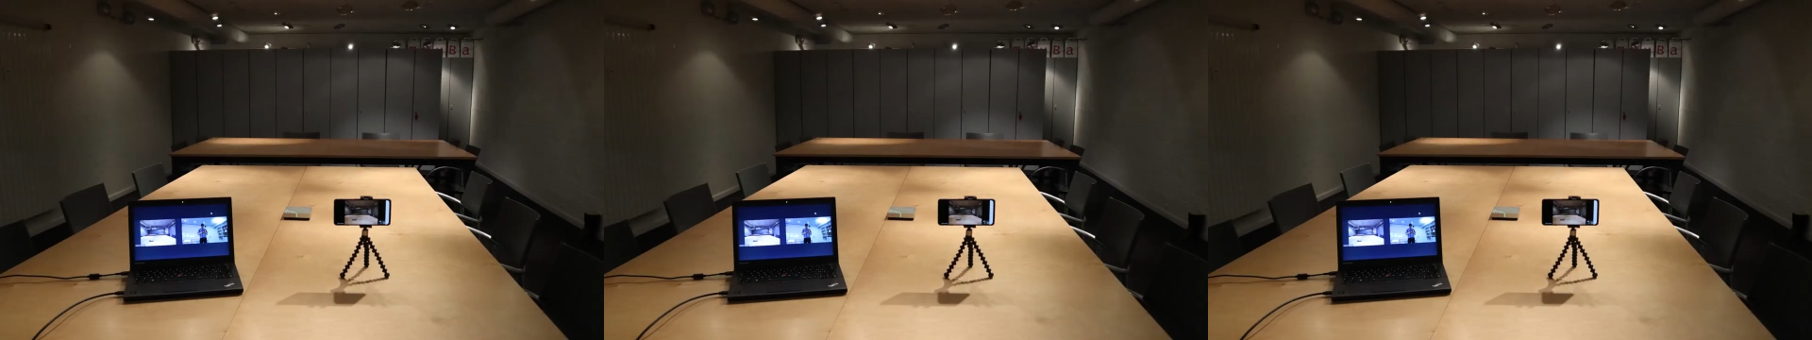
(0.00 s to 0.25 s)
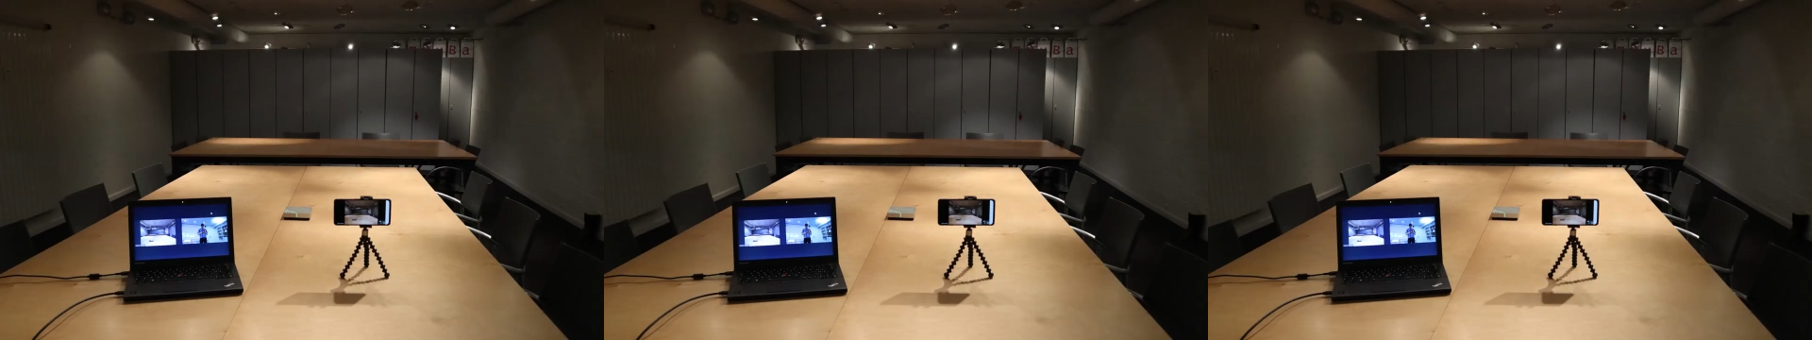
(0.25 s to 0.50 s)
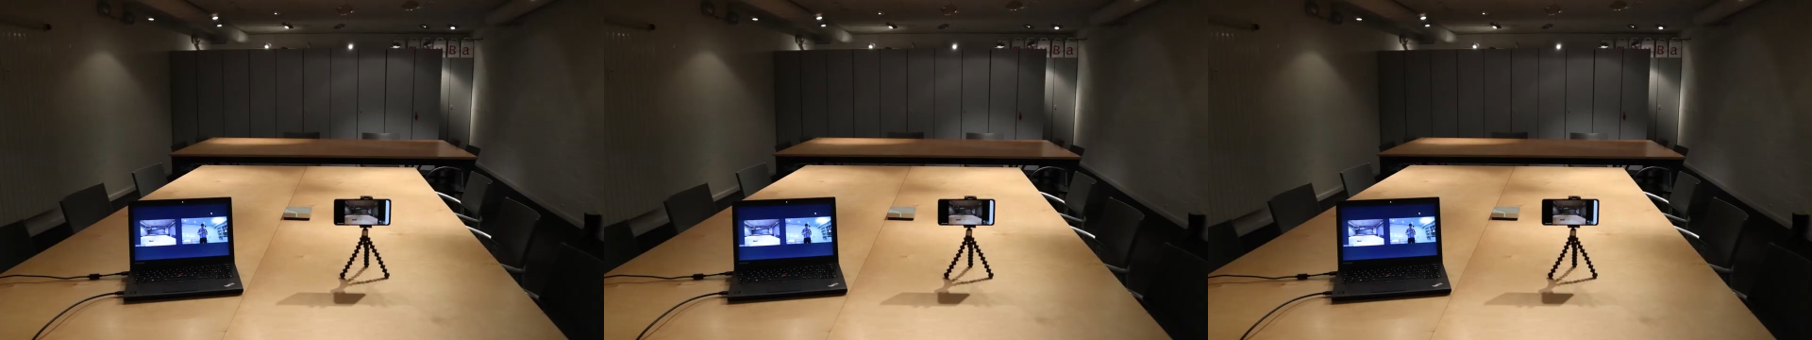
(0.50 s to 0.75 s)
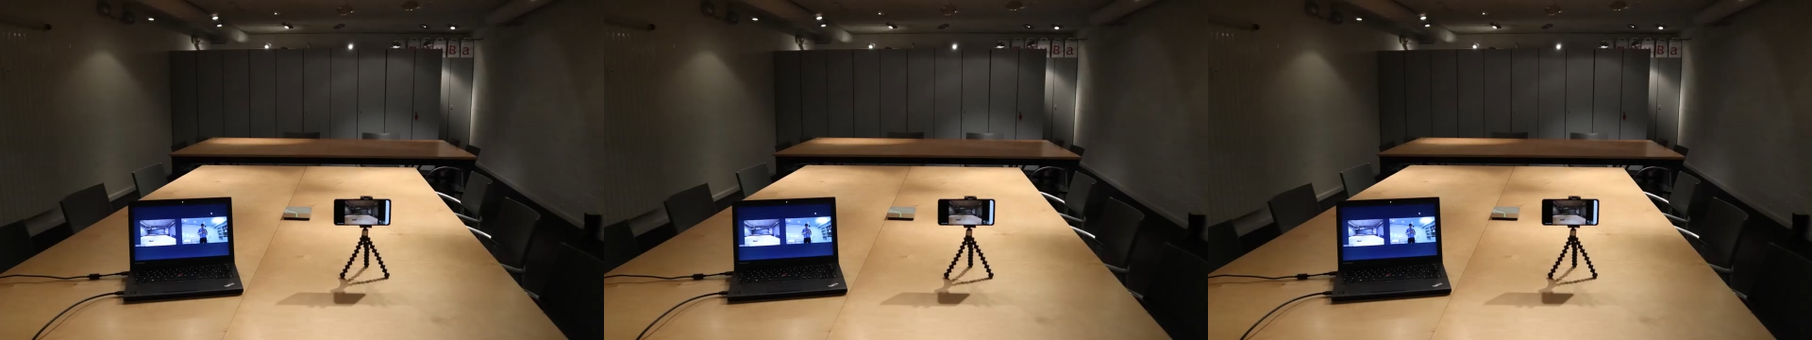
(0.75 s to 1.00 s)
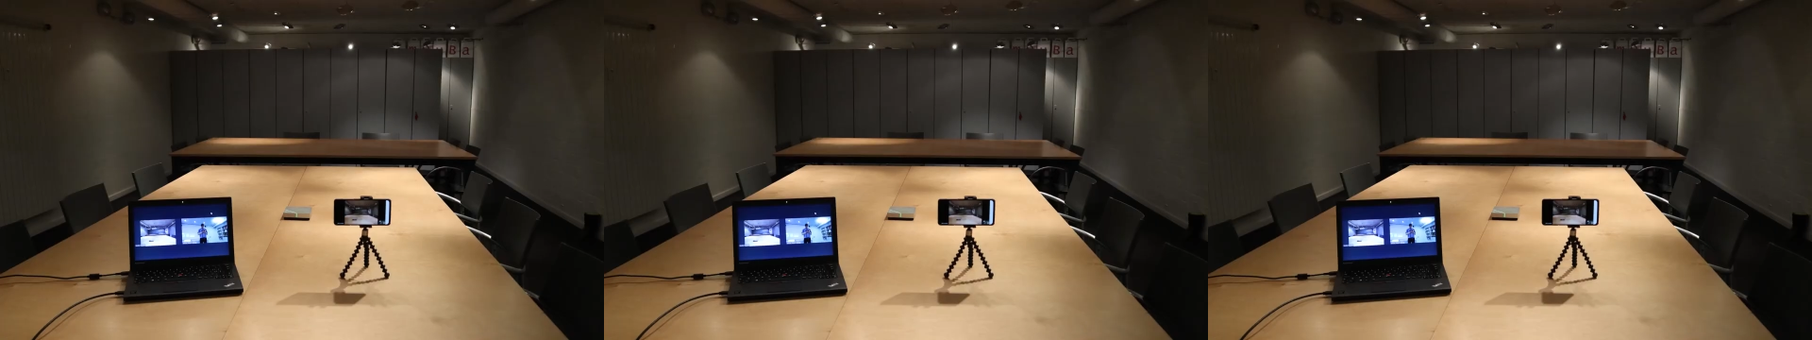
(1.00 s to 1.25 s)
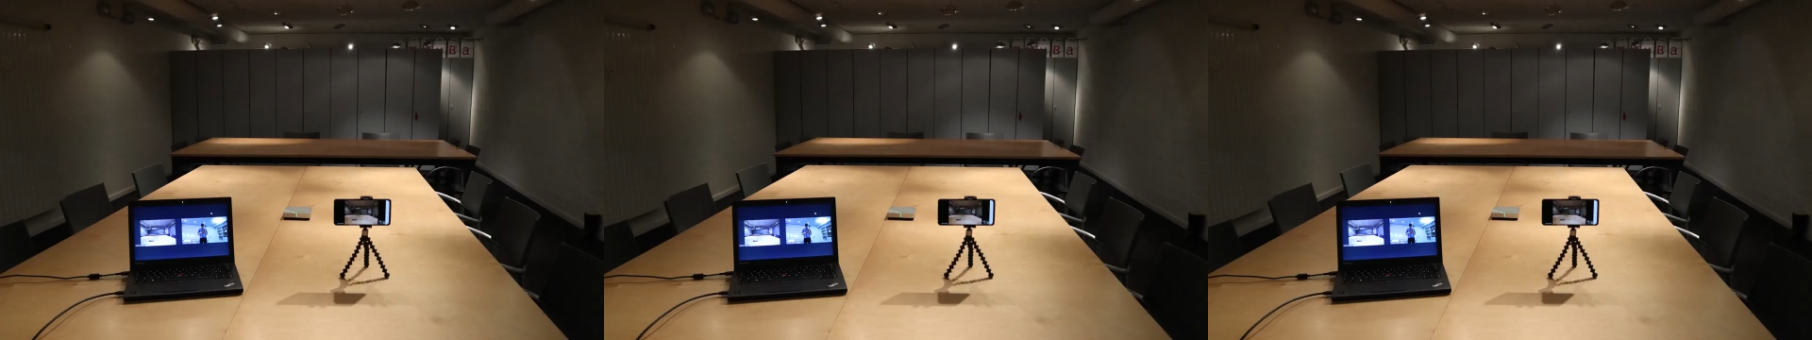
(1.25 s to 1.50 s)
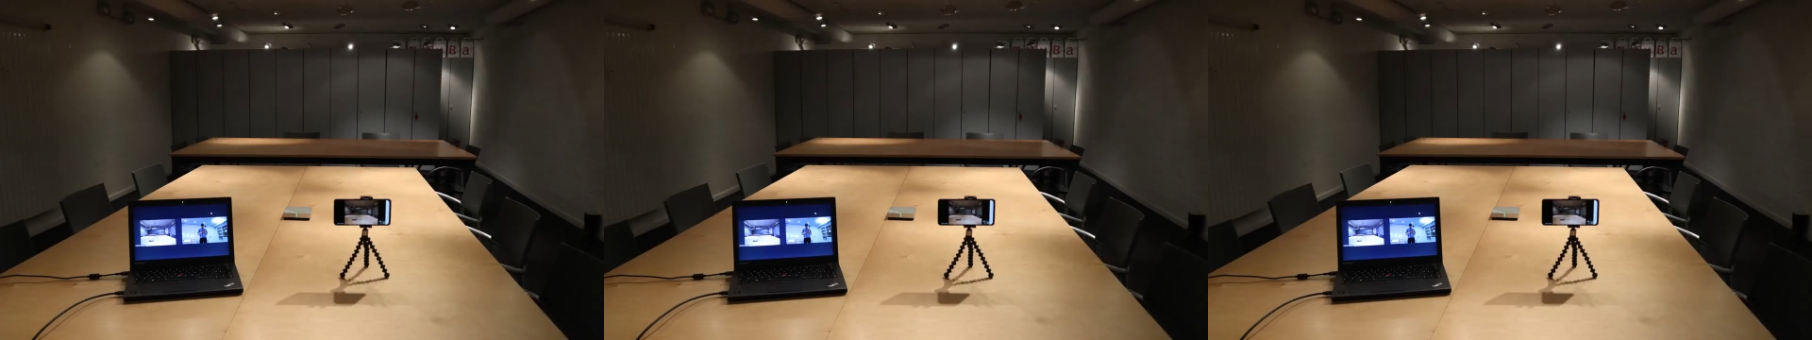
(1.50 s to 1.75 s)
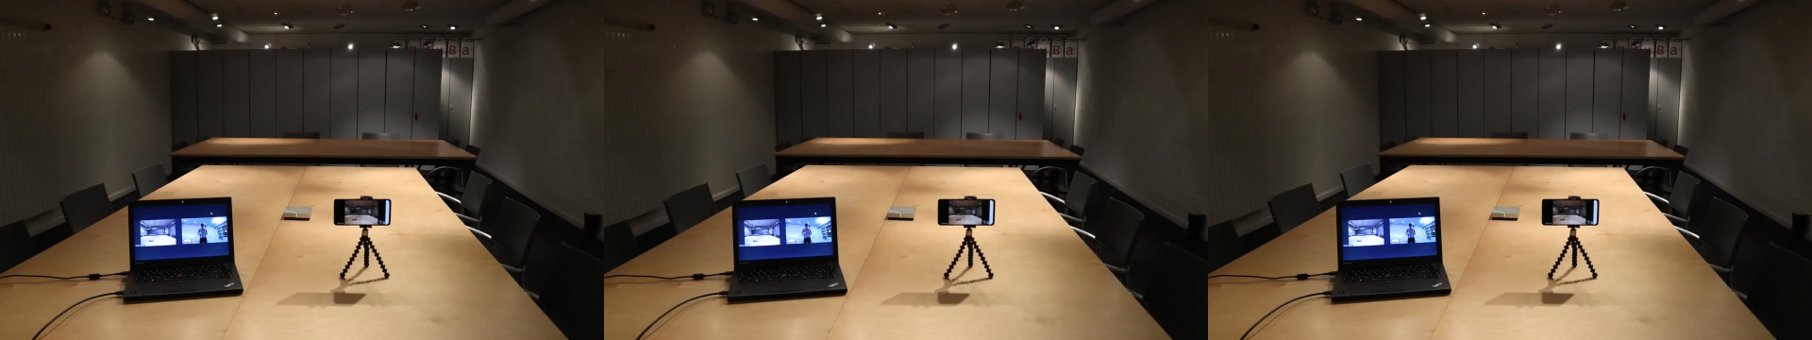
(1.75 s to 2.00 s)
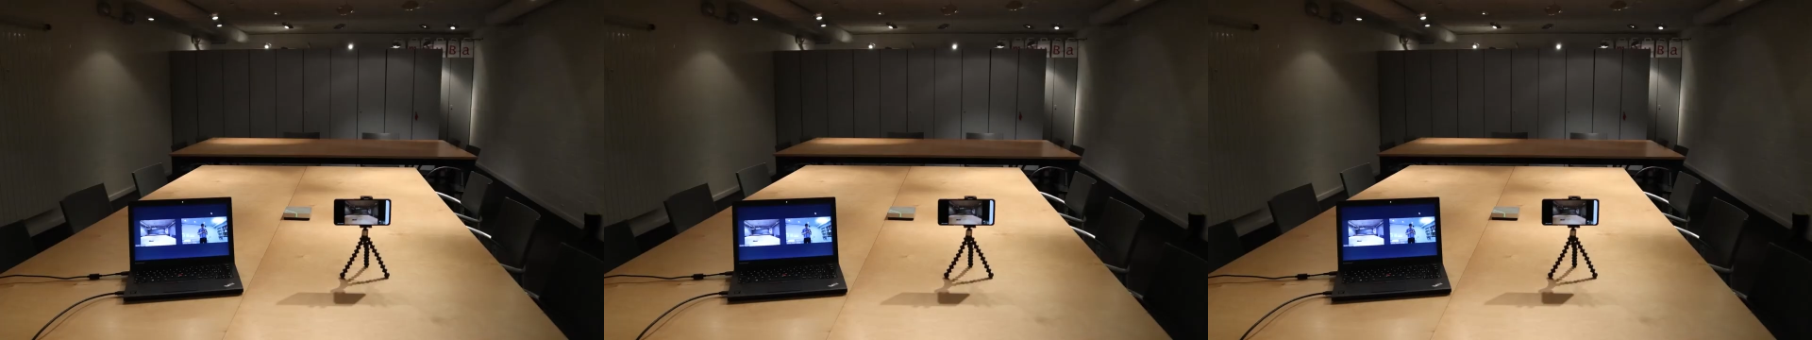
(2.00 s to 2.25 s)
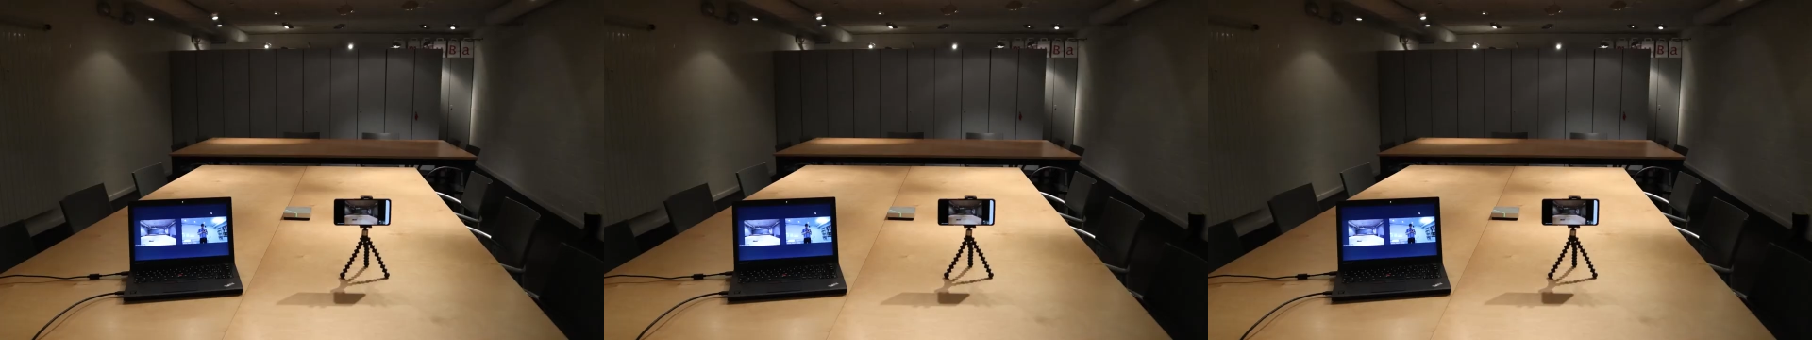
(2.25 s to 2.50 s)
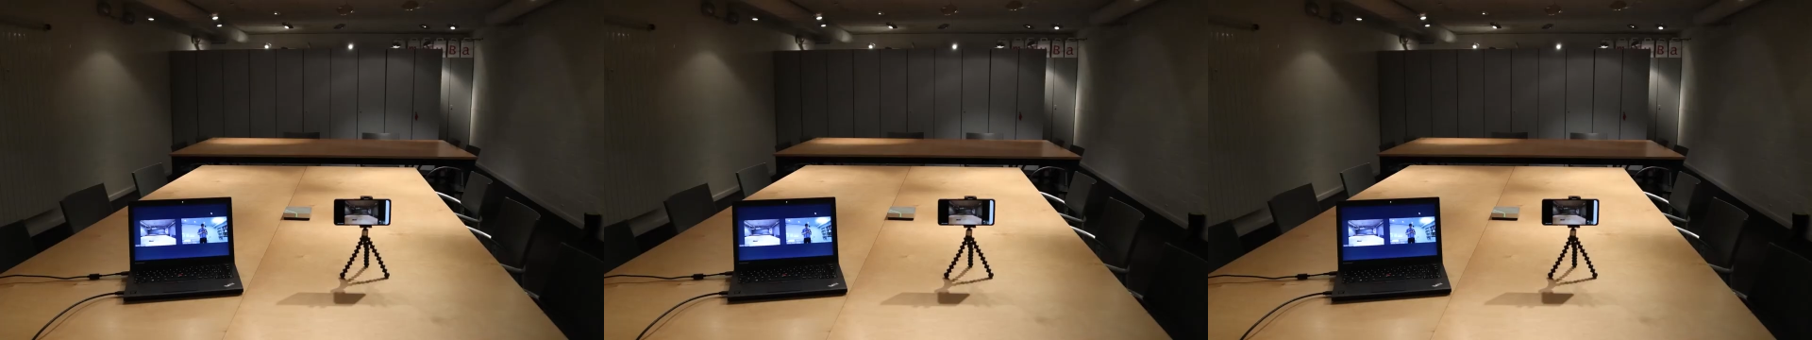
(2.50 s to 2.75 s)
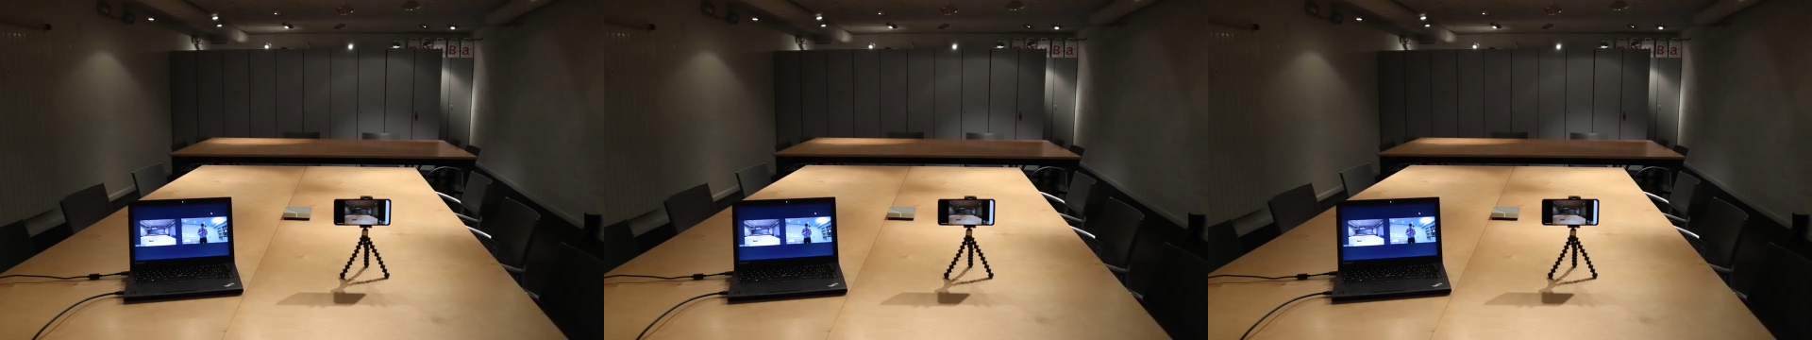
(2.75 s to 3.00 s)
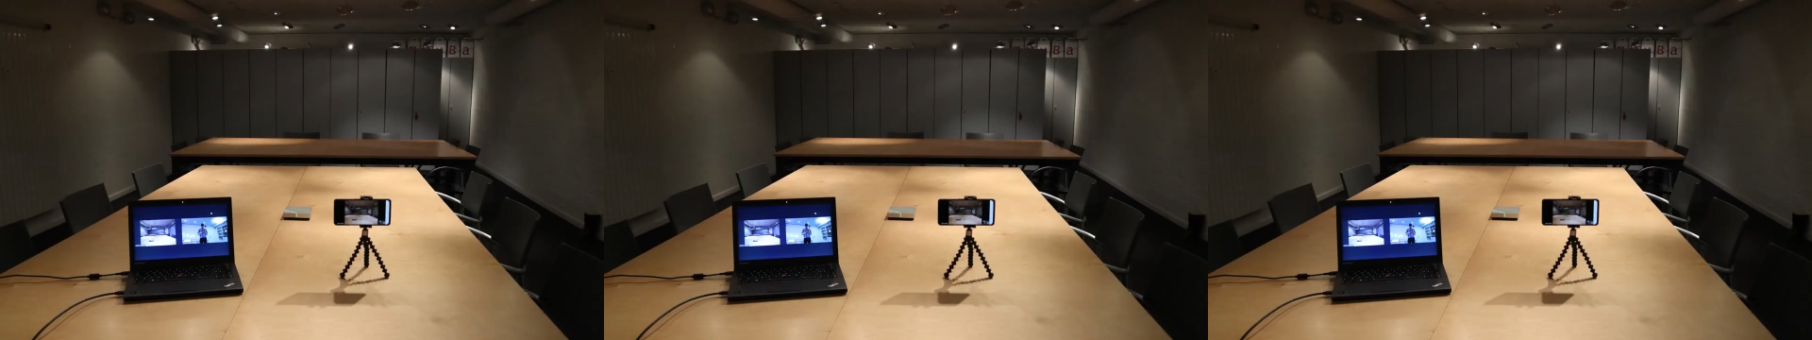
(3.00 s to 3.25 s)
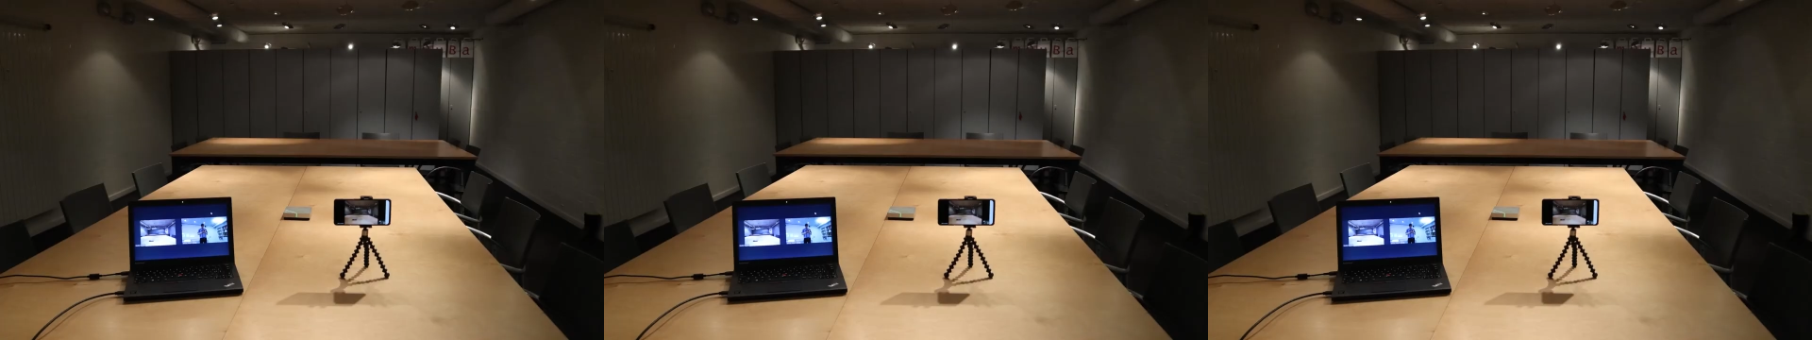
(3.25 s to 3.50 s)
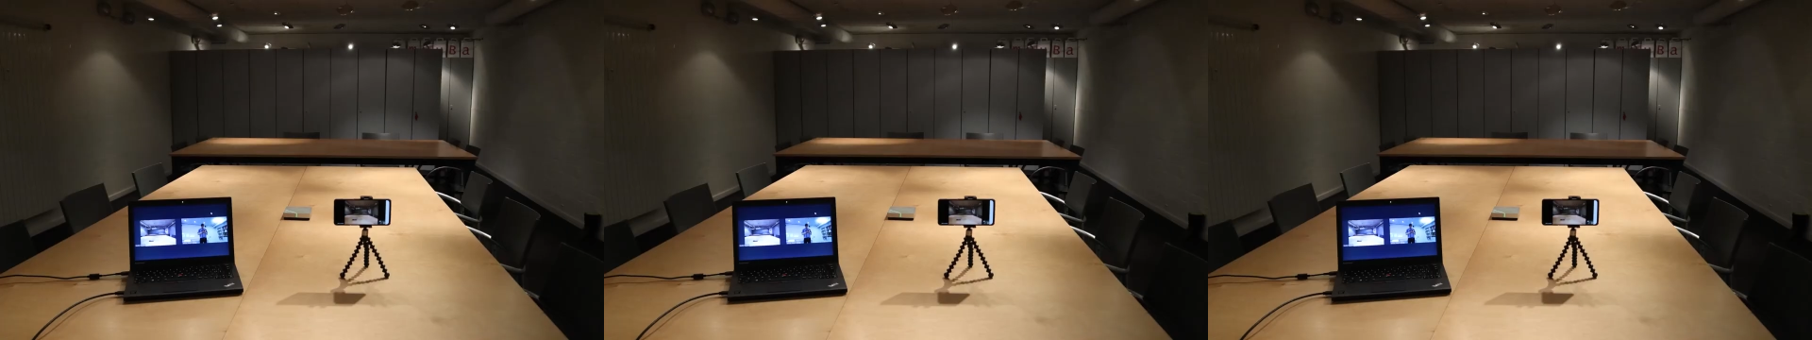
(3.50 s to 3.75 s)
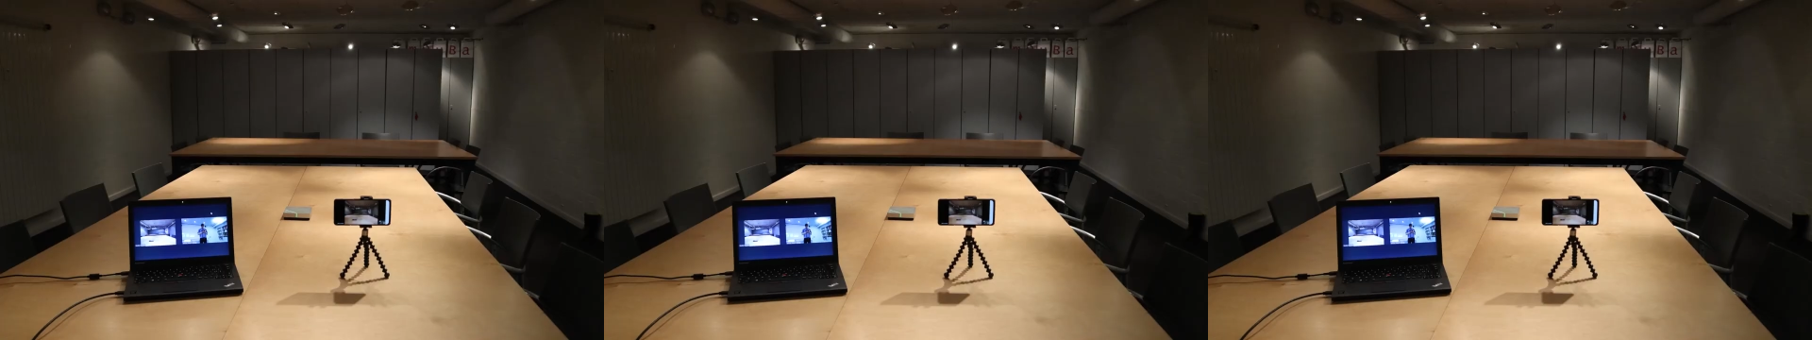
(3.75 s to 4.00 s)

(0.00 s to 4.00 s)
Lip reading: Nobody's mouth can be seen.